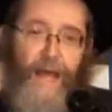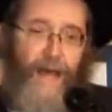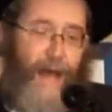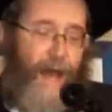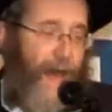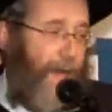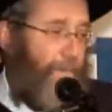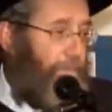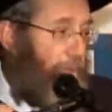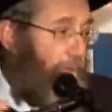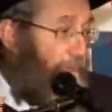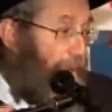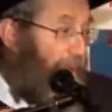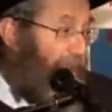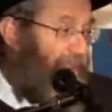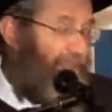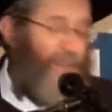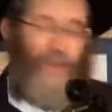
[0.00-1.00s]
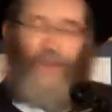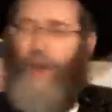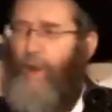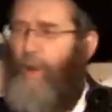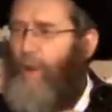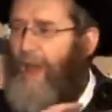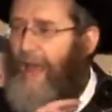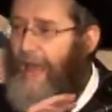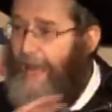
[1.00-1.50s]
"I'm prepared to
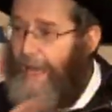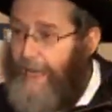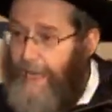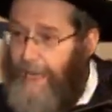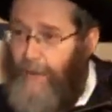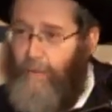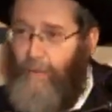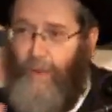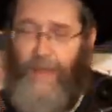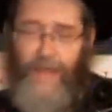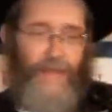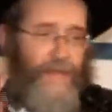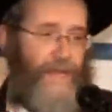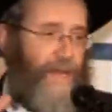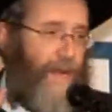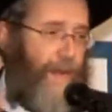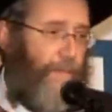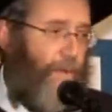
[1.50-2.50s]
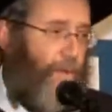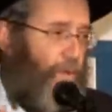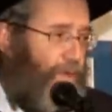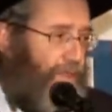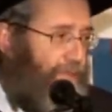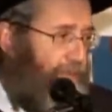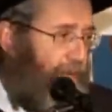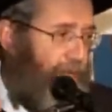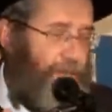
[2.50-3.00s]
go anywhere the Rebbe
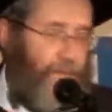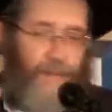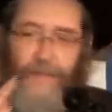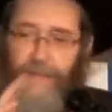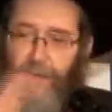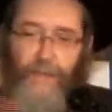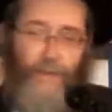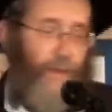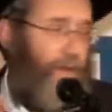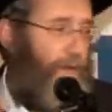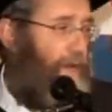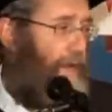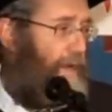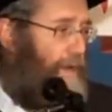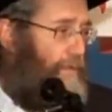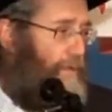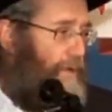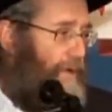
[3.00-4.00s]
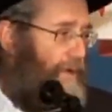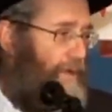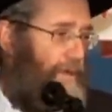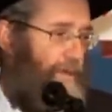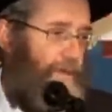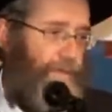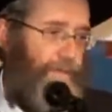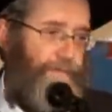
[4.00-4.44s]
will send me to do any kind of work."